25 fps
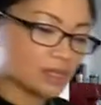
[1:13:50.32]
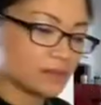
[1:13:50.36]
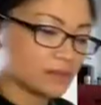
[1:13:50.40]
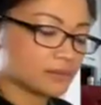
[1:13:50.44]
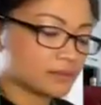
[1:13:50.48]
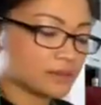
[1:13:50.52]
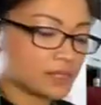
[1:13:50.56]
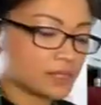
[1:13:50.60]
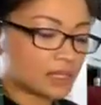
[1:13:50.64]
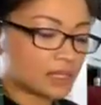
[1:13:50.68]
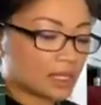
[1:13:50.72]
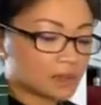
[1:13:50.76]

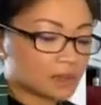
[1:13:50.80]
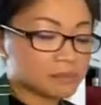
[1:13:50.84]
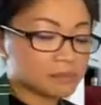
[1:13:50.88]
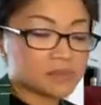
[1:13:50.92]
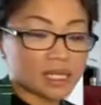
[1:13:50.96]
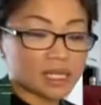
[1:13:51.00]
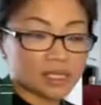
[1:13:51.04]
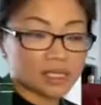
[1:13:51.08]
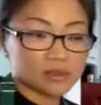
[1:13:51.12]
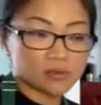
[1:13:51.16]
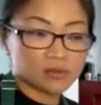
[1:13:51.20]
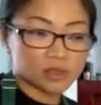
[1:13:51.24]
Right, I'm
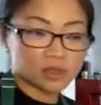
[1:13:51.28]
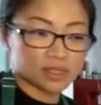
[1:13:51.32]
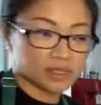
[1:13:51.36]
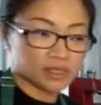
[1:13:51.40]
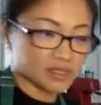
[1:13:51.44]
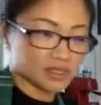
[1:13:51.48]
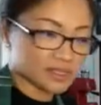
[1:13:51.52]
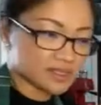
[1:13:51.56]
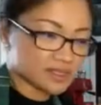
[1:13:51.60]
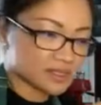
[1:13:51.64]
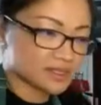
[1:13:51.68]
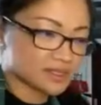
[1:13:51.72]
done with
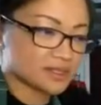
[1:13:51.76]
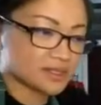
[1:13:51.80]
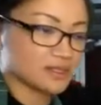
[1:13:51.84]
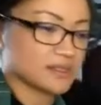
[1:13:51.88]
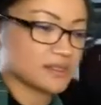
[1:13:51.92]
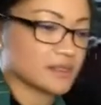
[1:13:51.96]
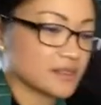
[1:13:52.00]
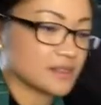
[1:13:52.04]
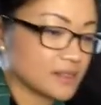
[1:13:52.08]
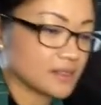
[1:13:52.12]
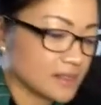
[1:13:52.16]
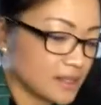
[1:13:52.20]
this.
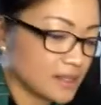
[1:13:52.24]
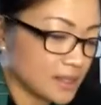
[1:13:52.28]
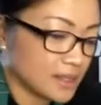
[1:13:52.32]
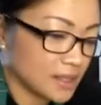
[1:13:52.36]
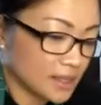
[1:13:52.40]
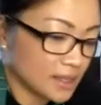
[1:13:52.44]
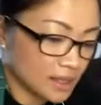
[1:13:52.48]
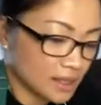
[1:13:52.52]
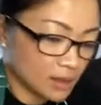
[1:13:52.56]
Okay,